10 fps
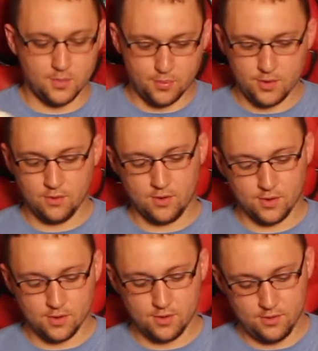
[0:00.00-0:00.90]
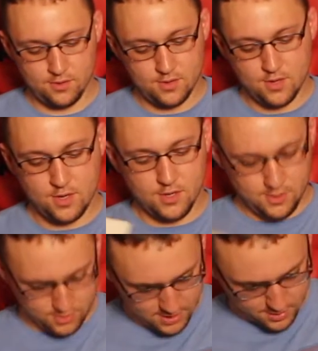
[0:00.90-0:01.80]
pre-order.
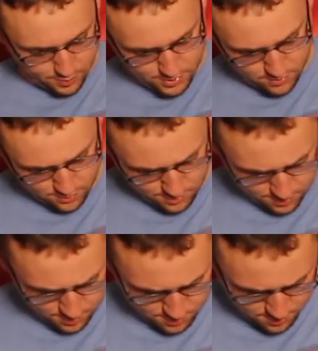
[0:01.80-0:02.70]
You're not a pre-order.